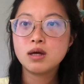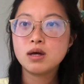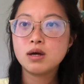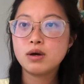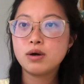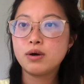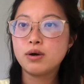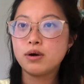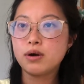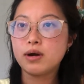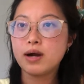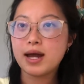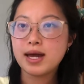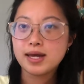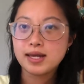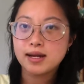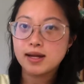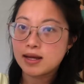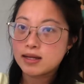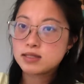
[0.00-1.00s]
or I
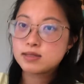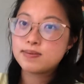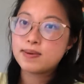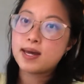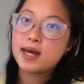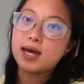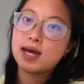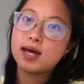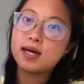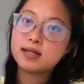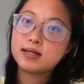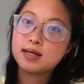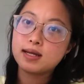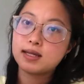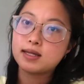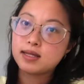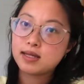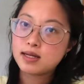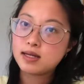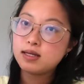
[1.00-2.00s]
hit it against my hand like
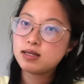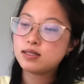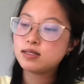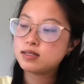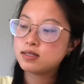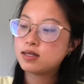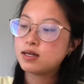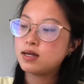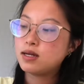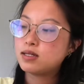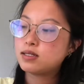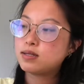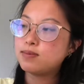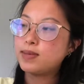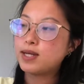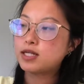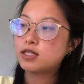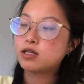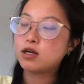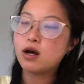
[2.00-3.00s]
this to
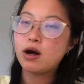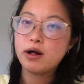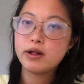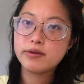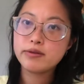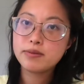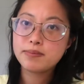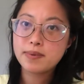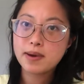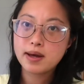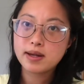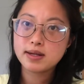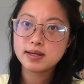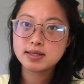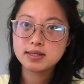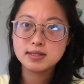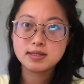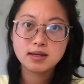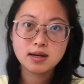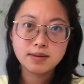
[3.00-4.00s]
make sure all of the product
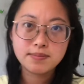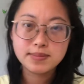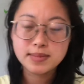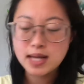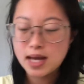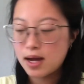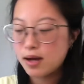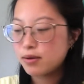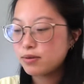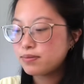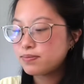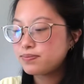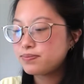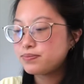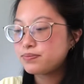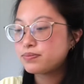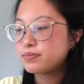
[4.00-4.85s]
has come down.